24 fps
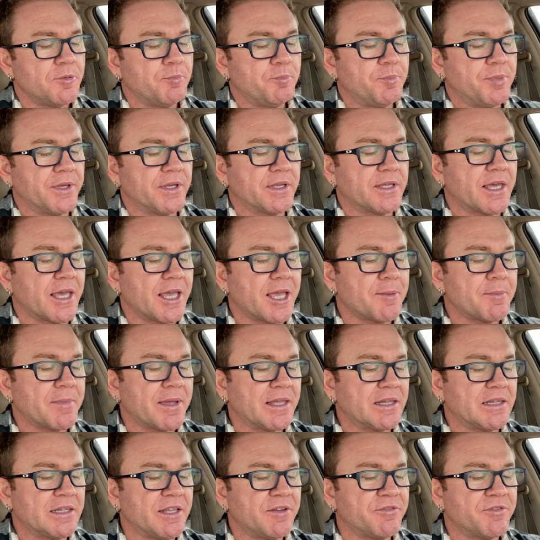became a
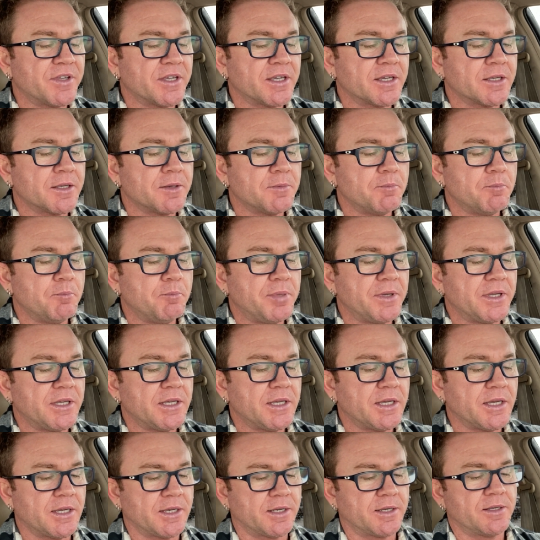living
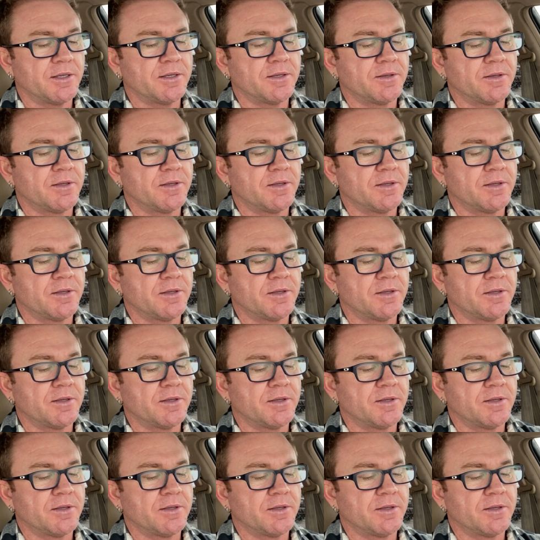being.